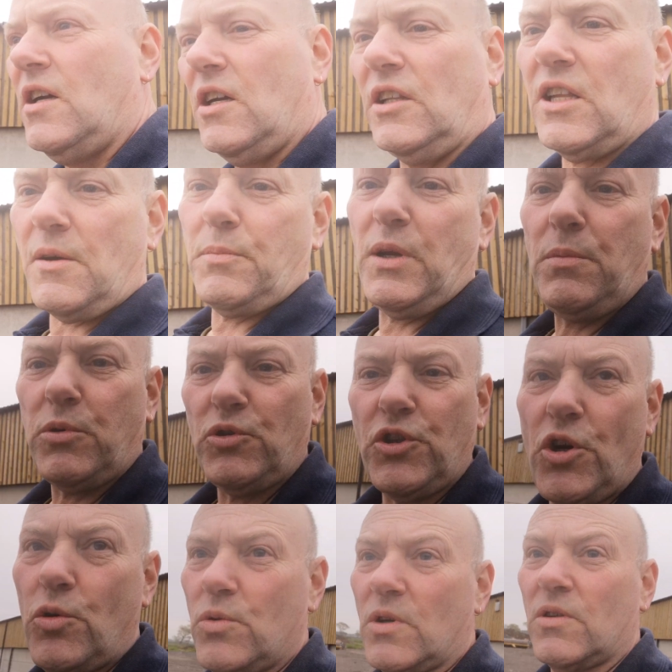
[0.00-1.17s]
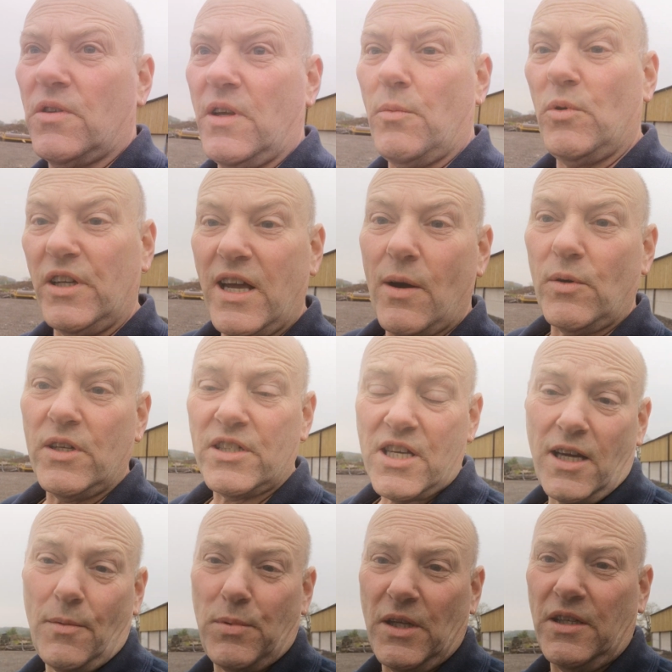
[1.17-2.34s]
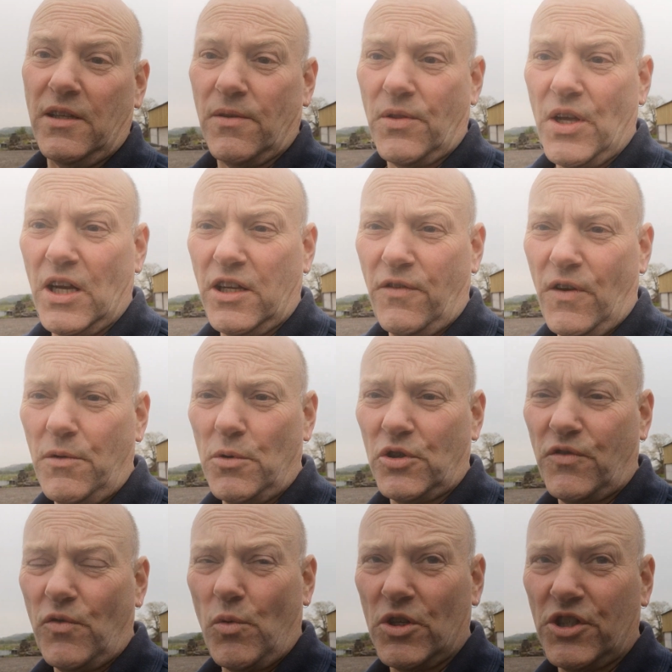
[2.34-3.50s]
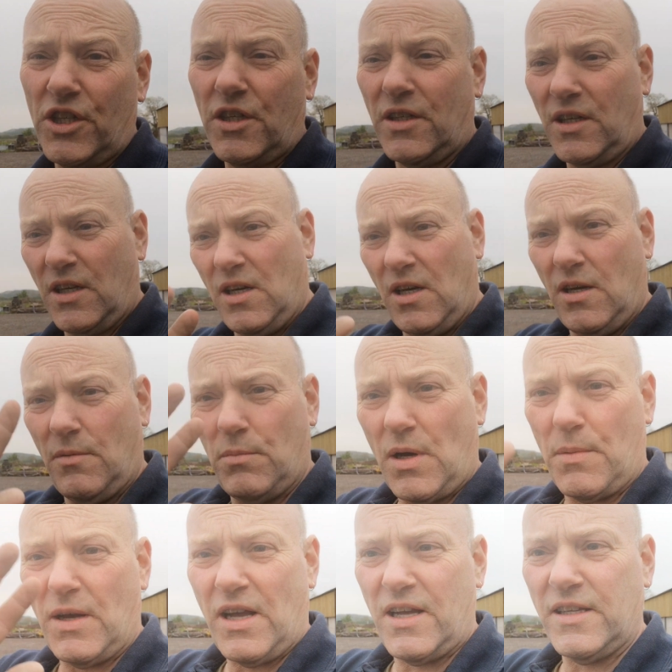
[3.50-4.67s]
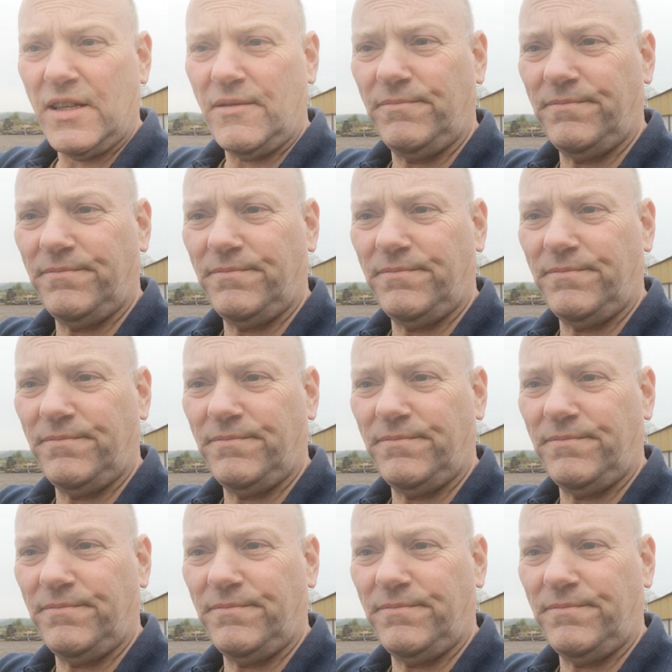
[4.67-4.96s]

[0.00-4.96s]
and let people know that we're now in Tarpley. Thank you very much for watching. Bye bye.